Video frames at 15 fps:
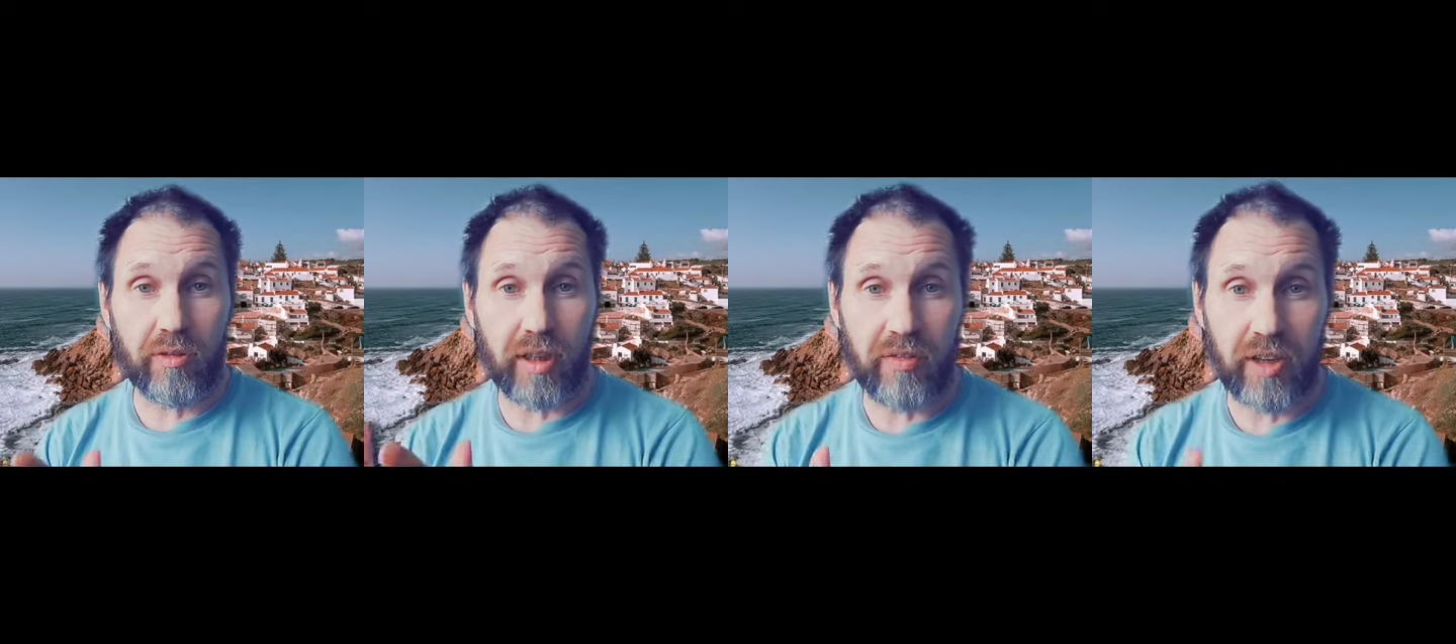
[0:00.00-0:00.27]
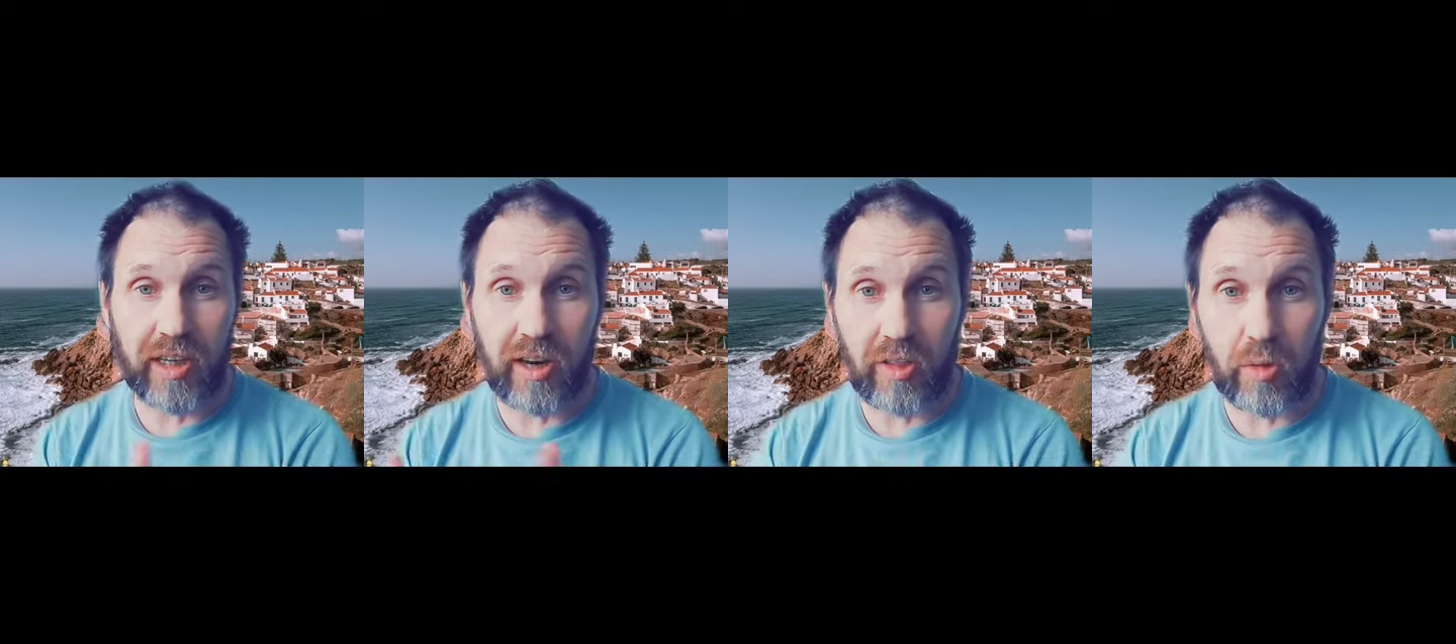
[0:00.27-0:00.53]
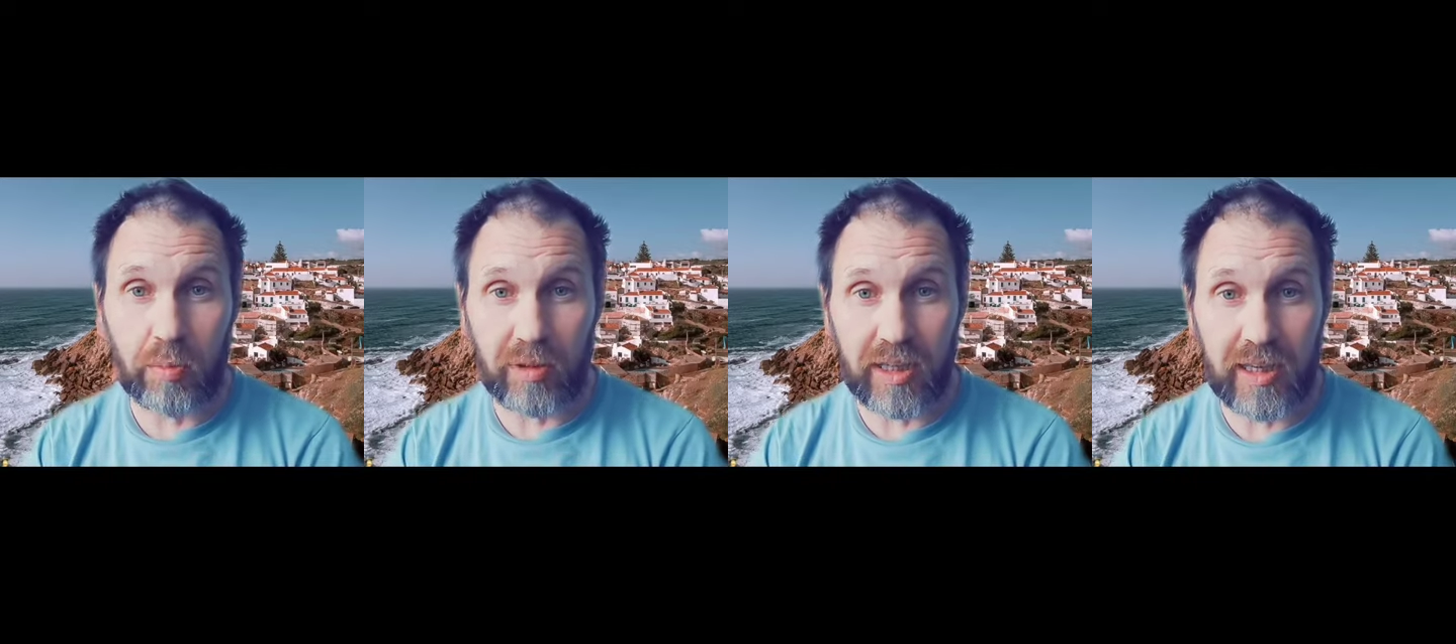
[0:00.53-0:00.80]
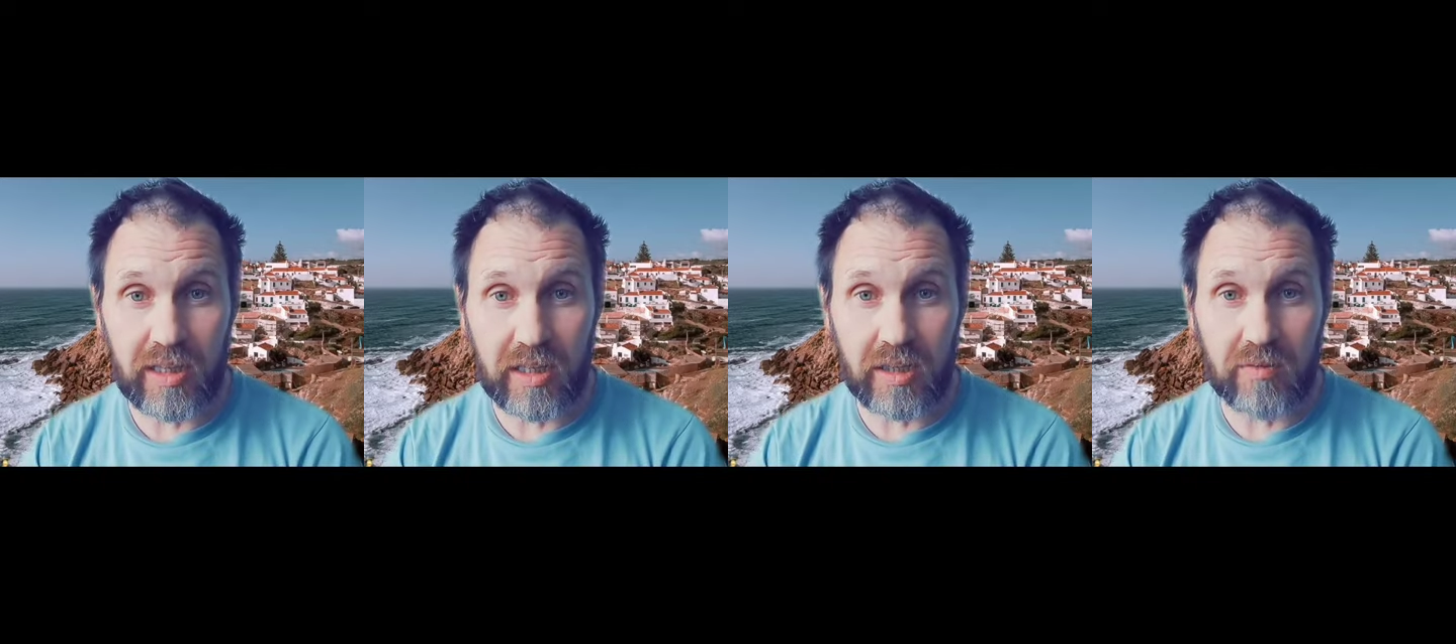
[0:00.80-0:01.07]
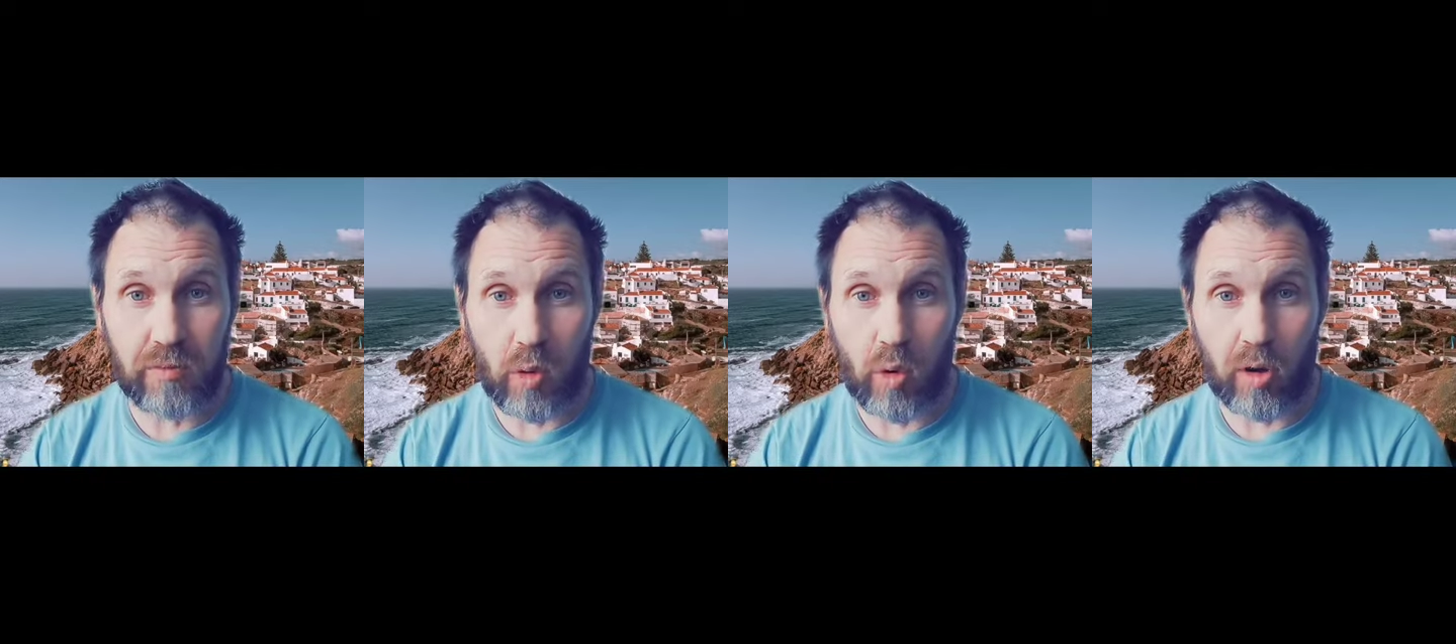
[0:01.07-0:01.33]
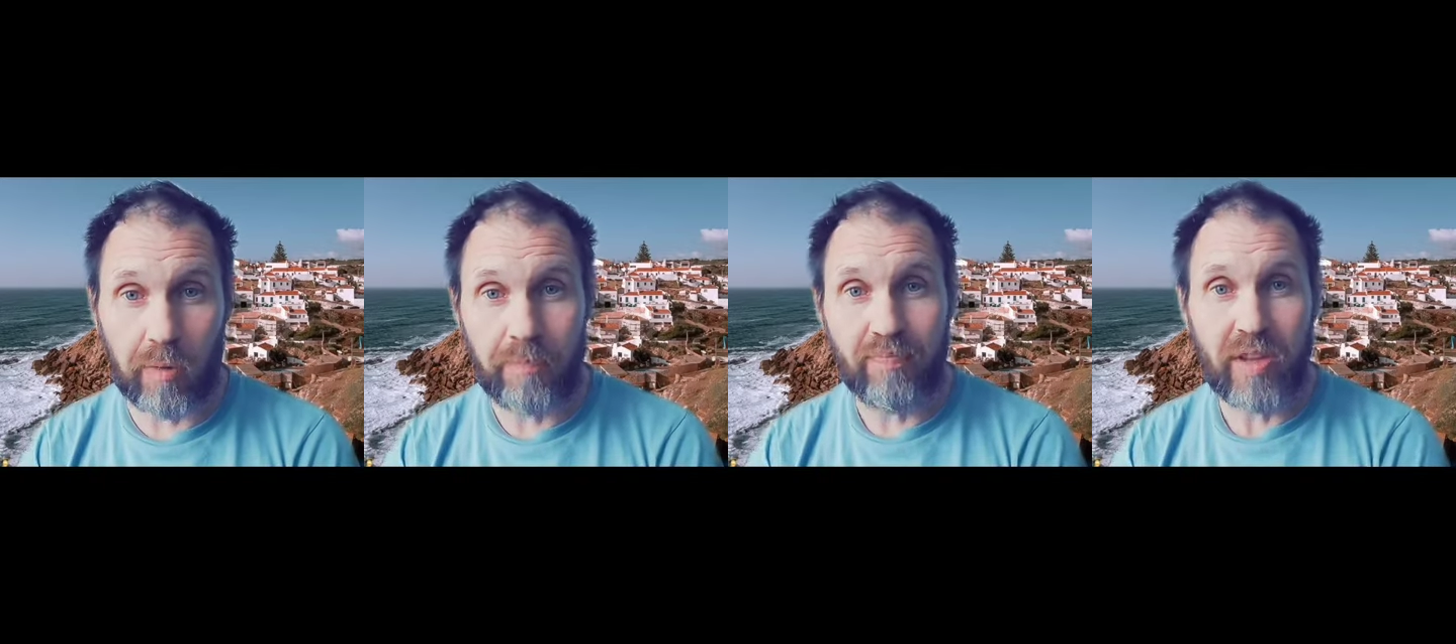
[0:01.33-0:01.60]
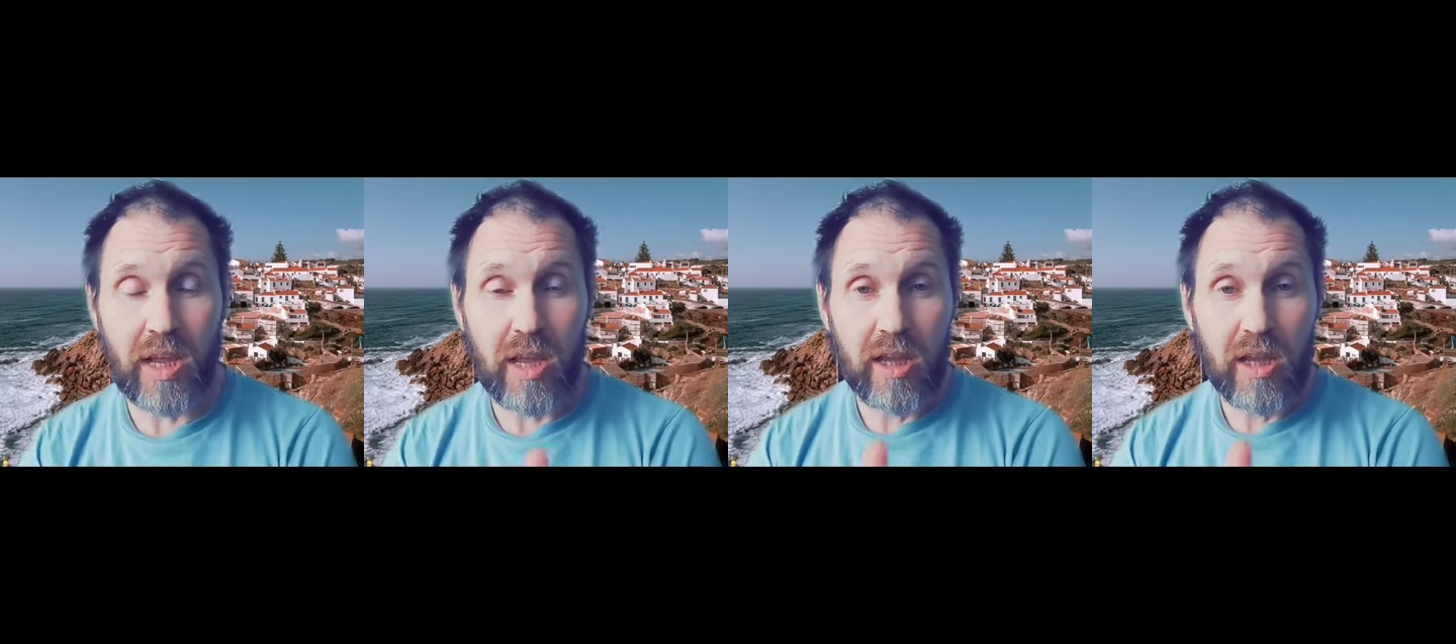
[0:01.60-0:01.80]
they're living in other places for